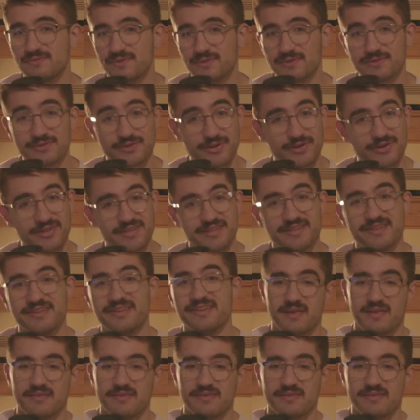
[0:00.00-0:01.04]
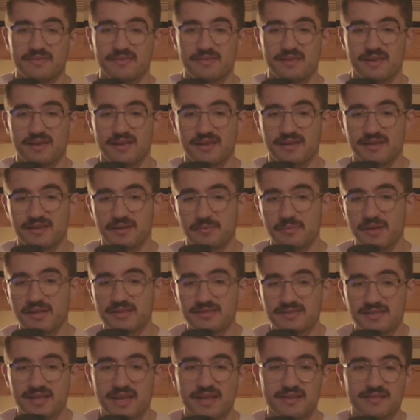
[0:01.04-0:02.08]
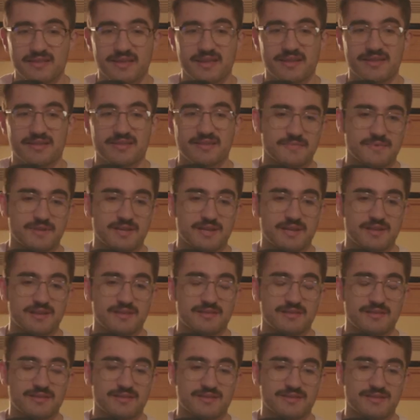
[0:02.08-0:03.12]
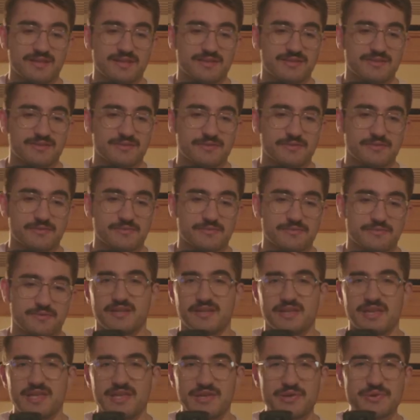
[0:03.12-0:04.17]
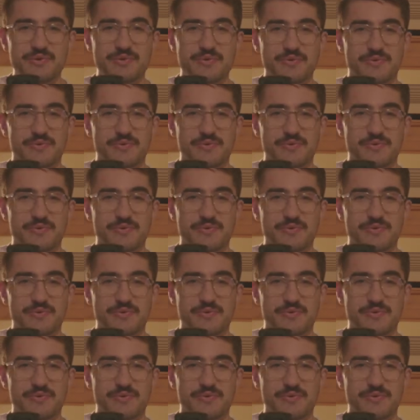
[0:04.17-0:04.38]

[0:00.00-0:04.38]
dirty. Like, I'm not saying like in the sense of ew,